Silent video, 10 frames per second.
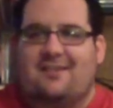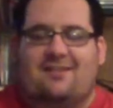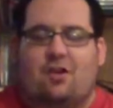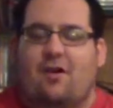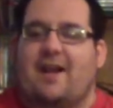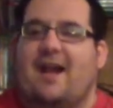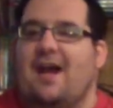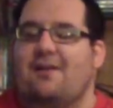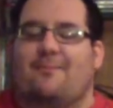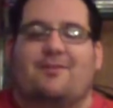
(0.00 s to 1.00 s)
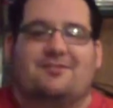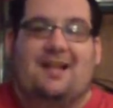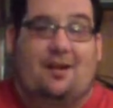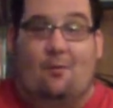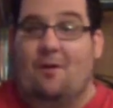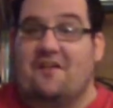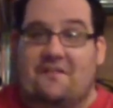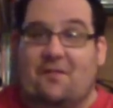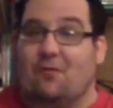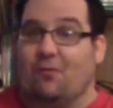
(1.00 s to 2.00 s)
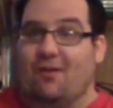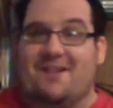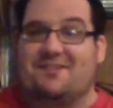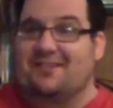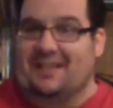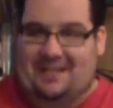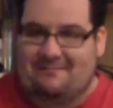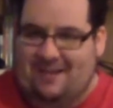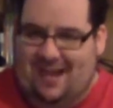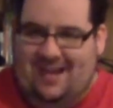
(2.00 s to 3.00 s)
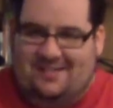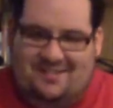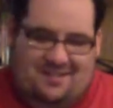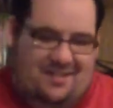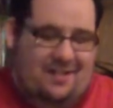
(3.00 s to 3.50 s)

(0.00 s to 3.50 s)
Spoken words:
Toru Yano pulls out a wonderful wrestling match.